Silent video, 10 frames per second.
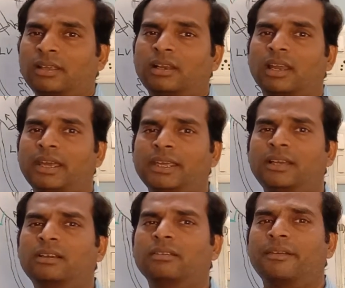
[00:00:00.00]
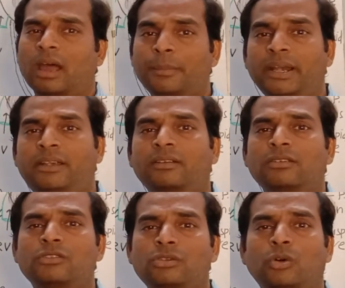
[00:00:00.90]
like a rabbit
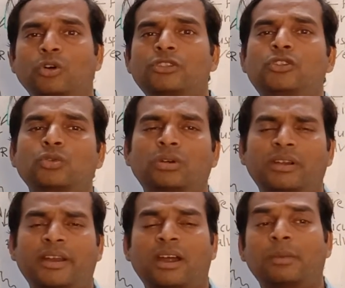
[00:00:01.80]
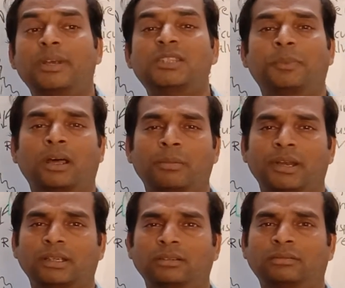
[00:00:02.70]
shows 200 heartbeats per minute,